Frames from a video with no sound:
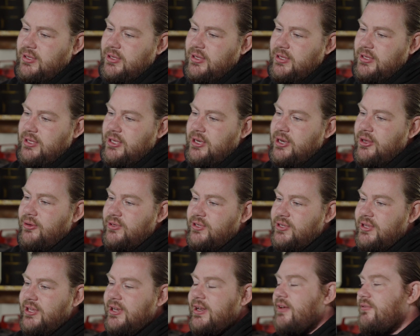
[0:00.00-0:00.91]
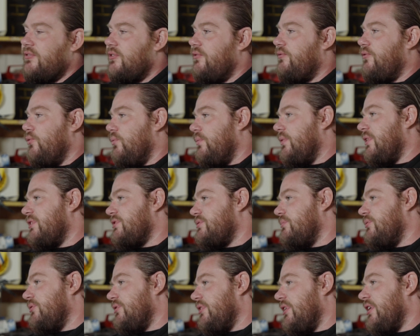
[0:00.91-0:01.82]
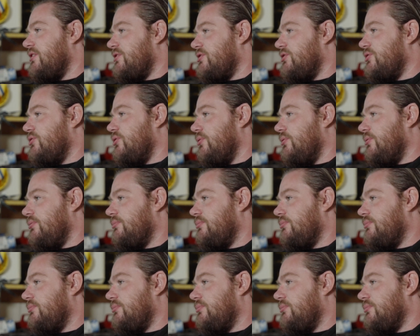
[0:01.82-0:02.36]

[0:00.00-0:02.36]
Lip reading: you know, you didn't have the form, that's what you had to do.